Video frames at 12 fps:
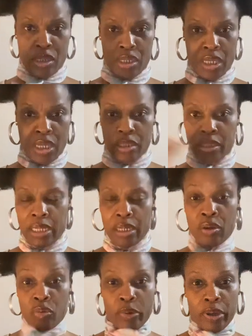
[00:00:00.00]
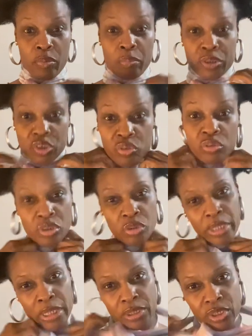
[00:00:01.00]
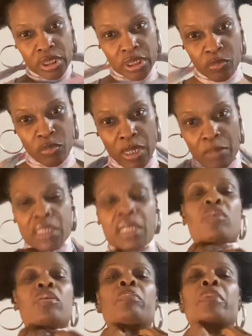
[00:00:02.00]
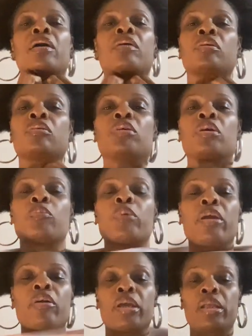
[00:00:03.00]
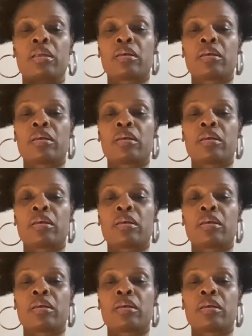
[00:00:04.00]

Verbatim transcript: Yeah, that didn't go well, but you, you get the gist of what I'm talking about. You can wear it